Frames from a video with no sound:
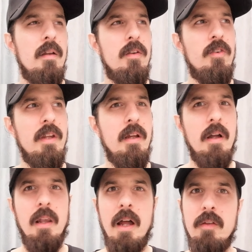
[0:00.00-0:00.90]
See,
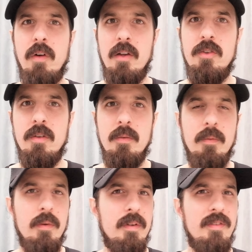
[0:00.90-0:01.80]
a lot of us
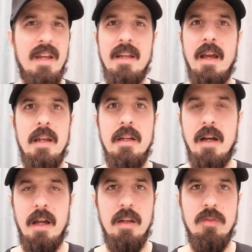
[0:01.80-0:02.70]
take any
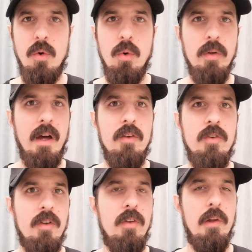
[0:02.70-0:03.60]
kind of goal, not
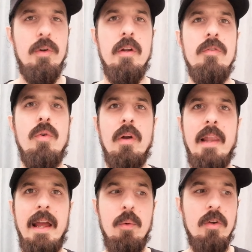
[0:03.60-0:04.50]
just learning a foreign
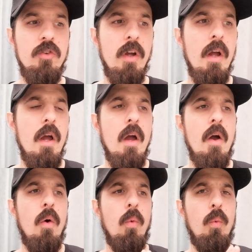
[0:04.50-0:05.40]
language.
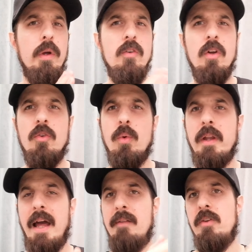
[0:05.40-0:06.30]
We just
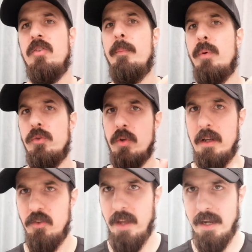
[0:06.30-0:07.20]
want to have a simple
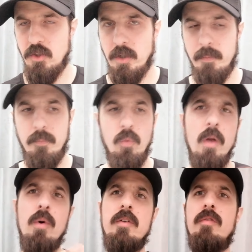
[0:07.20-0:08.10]
transaction.
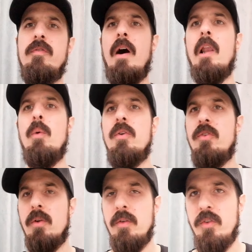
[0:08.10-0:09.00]
We want to follow a
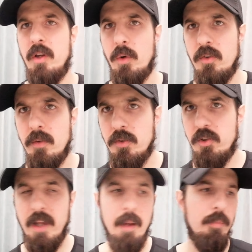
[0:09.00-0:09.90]
certain series of
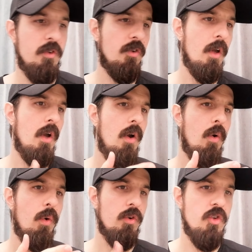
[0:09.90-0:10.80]
steps
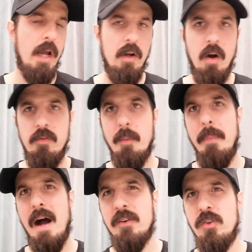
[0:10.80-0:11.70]
or check off the
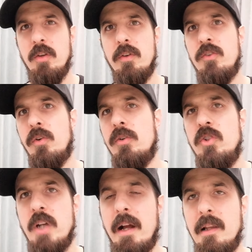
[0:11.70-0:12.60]
boxes of a certain
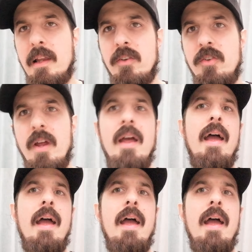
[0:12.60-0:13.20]
checklist